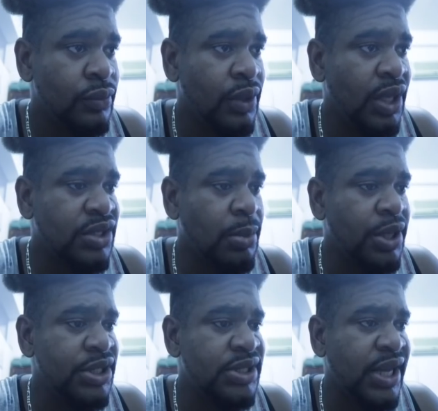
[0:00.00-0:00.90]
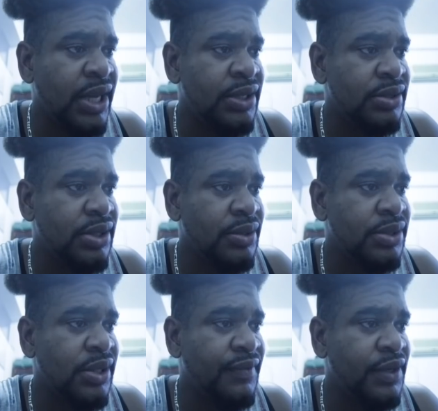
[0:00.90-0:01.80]
There's somebody inside. There
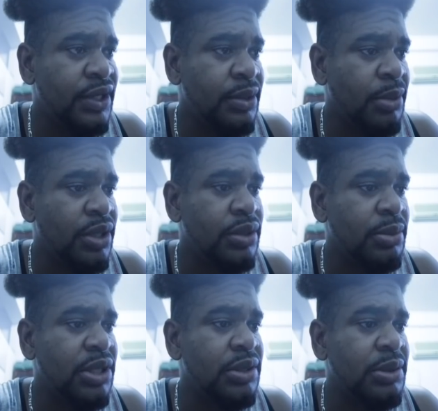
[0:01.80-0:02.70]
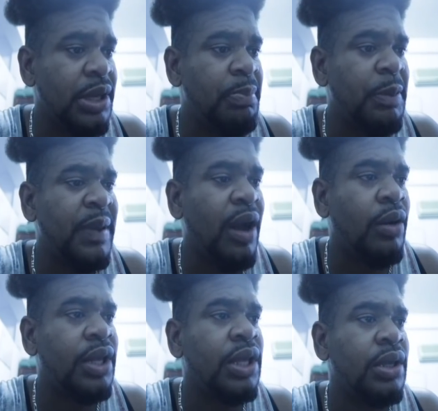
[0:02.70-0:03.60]
was definitely, but the people are
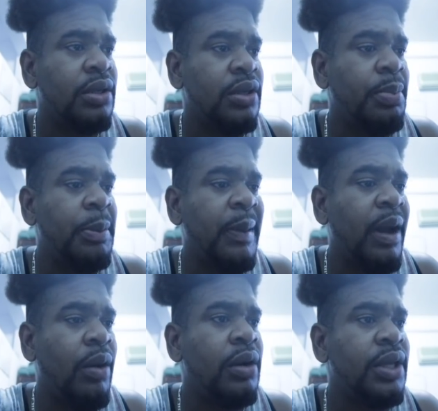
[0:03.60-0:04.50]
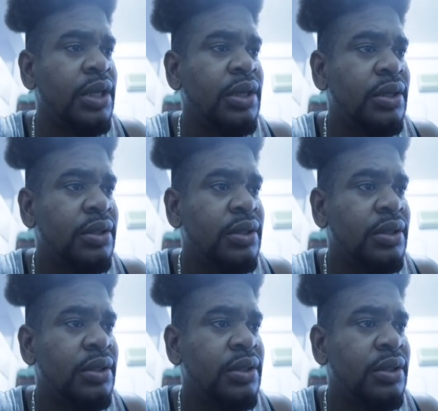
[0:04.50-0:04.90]
okay. The people are okay.